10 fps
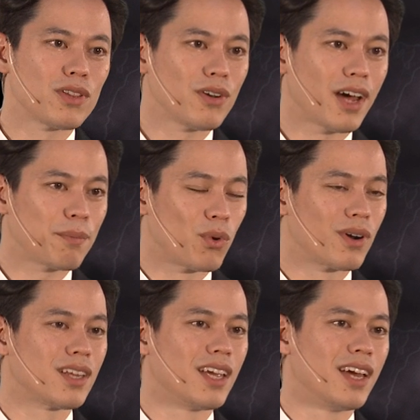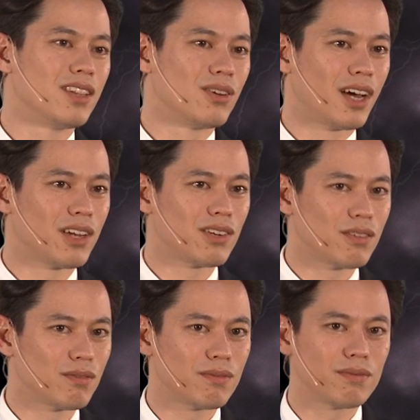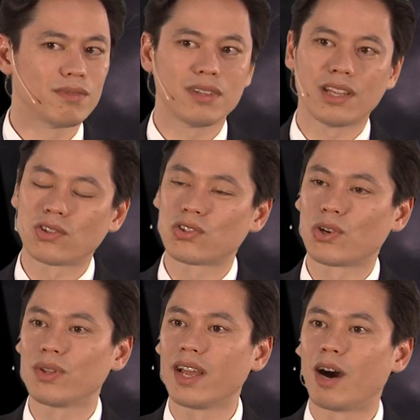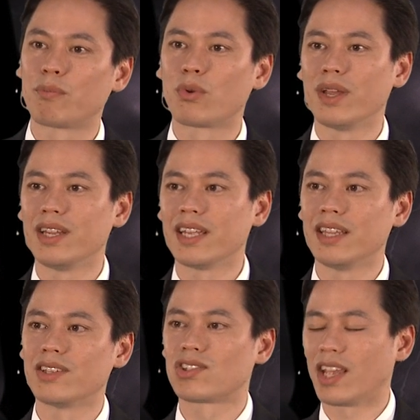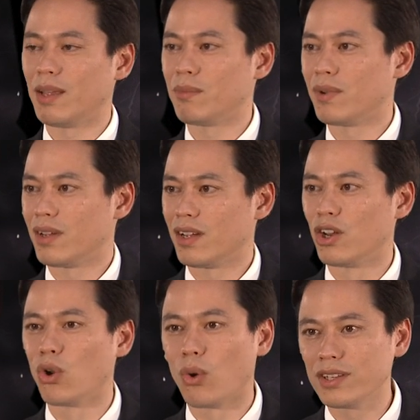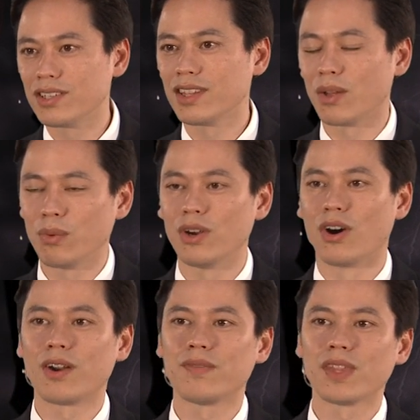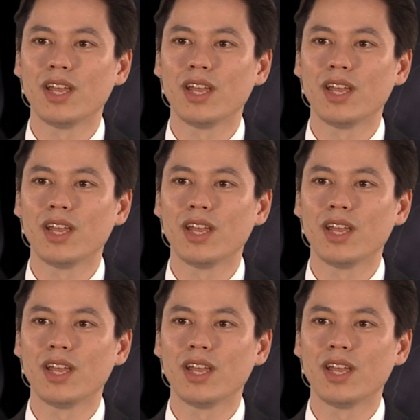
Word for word: they're not born again, they're not necessarily operating in the same anointing that we are.